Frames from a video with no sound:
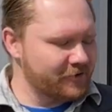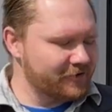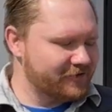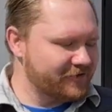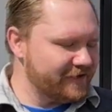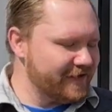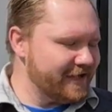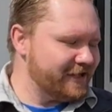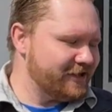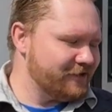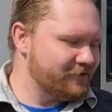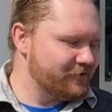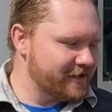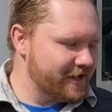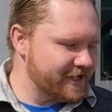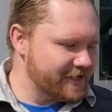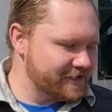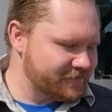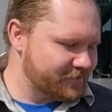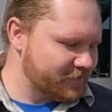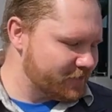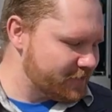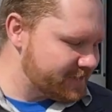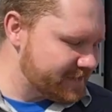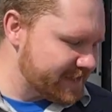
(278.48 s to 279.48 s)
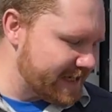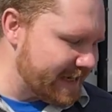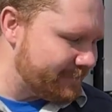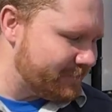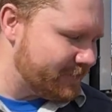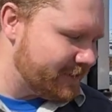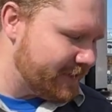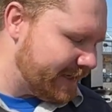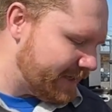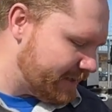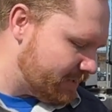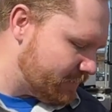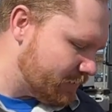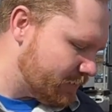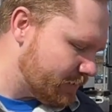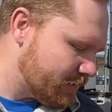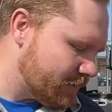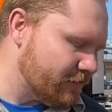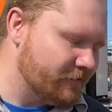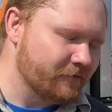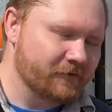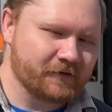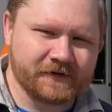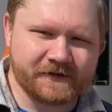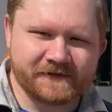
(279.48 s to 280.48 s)
to thank you guys for your time today to look
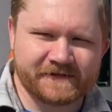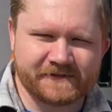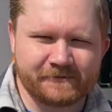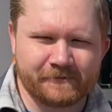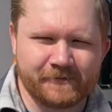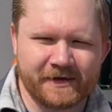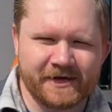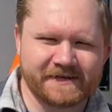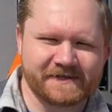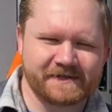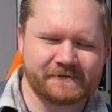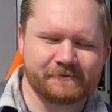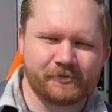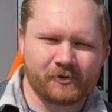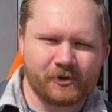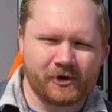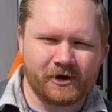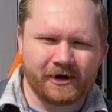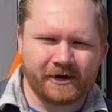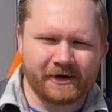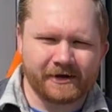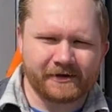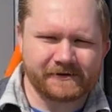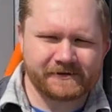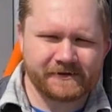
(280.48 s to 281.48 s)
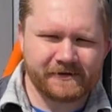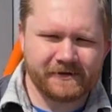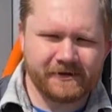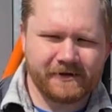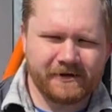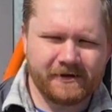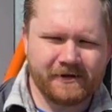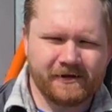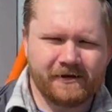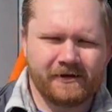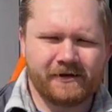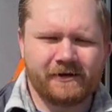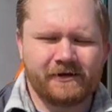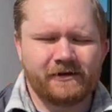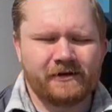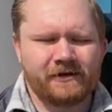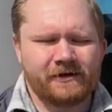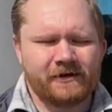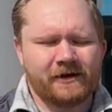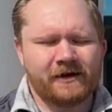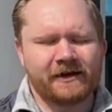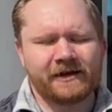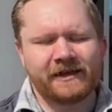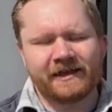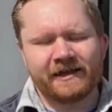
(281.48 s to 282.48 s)
over this amazing product.
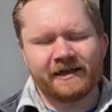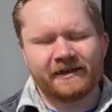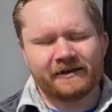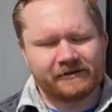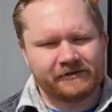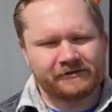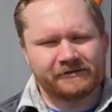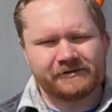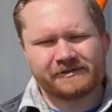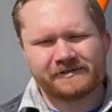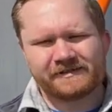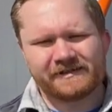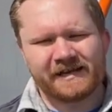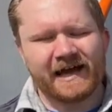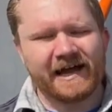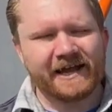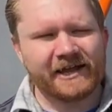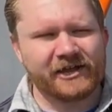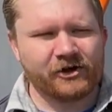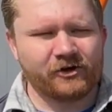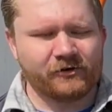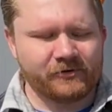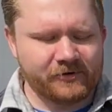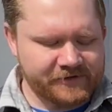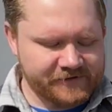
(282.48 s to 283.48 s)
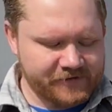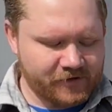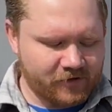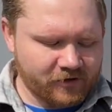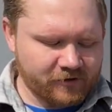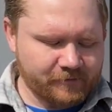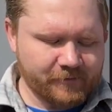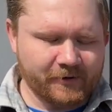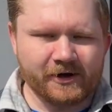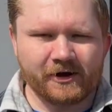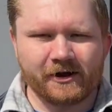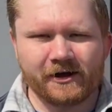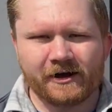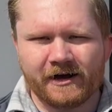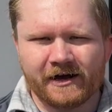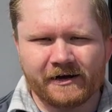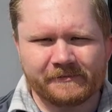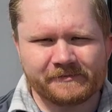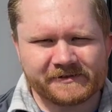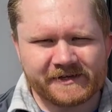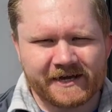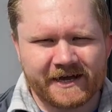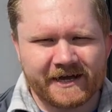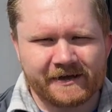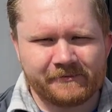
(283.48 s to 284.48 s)
Again, Tico is all about
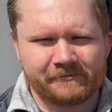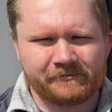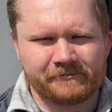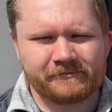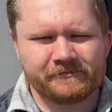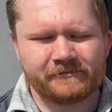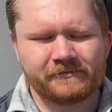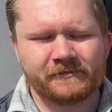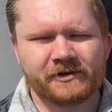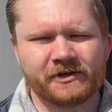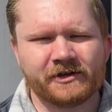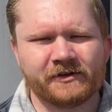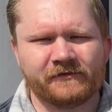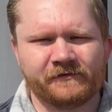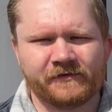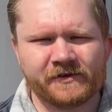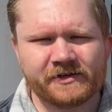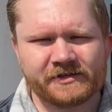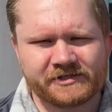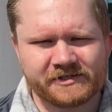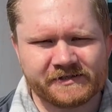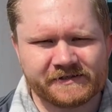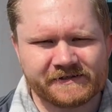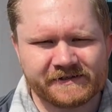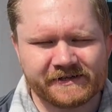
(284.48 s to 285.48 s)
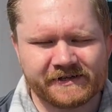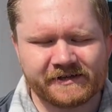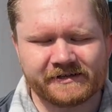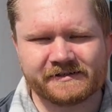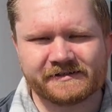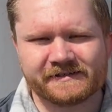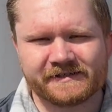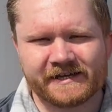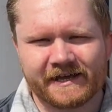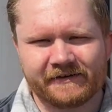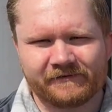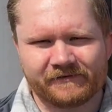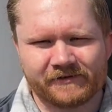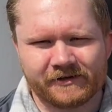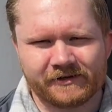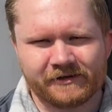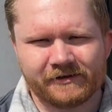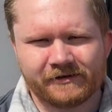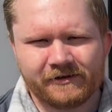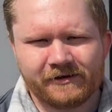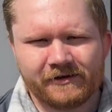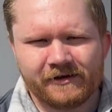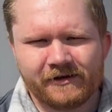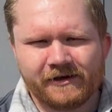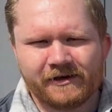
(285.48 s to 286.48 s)
uptime, efficiency, and safety.
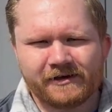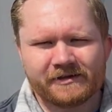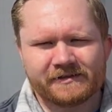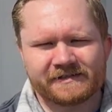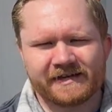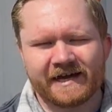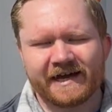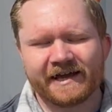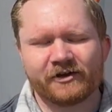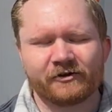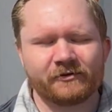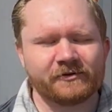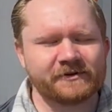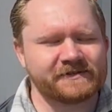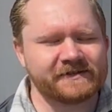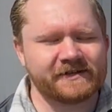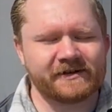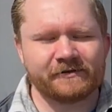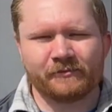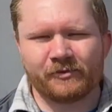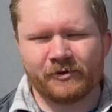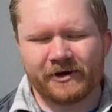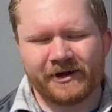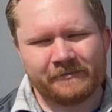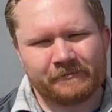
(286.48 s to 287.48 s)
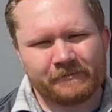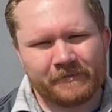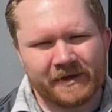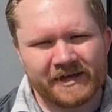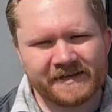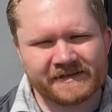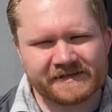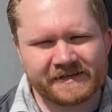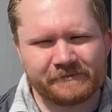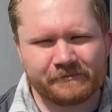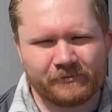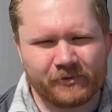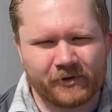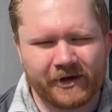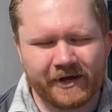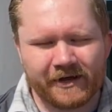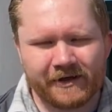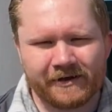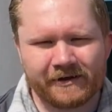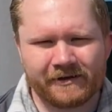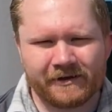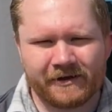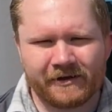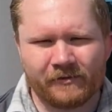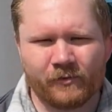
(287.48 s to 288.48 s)
Tico is an amazing
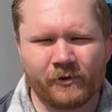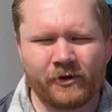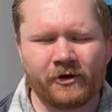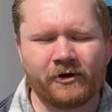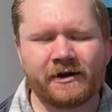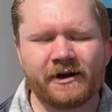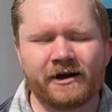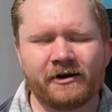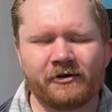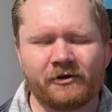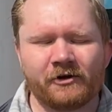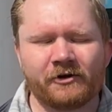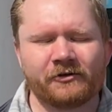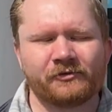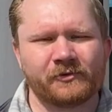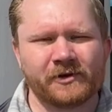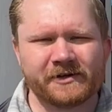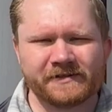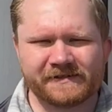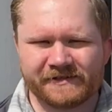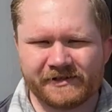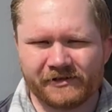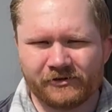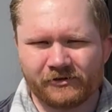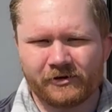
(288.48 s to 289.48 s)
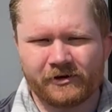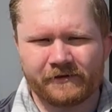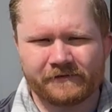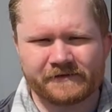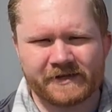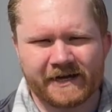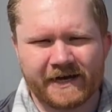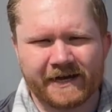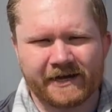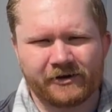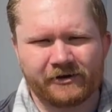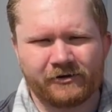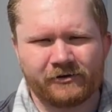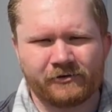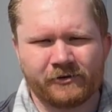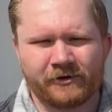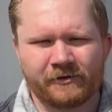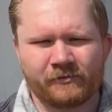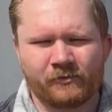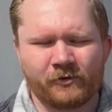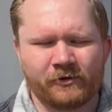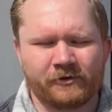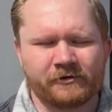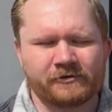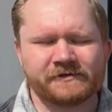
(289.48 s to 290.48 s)
brand, and we are now an authorized dealer of Tico,
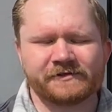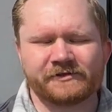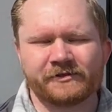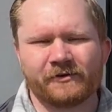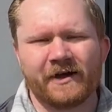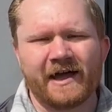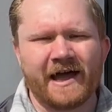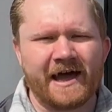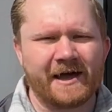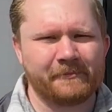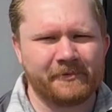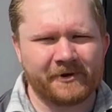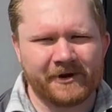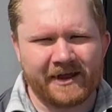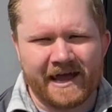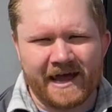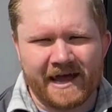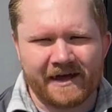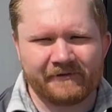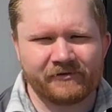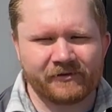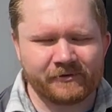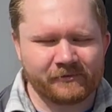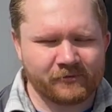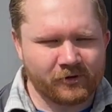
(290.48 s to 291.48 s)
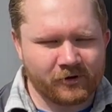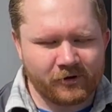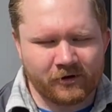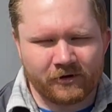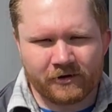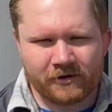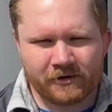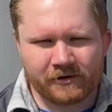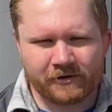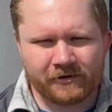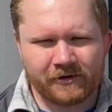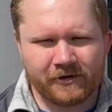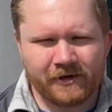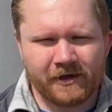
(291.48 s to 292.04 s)
and we are so happy to have them along,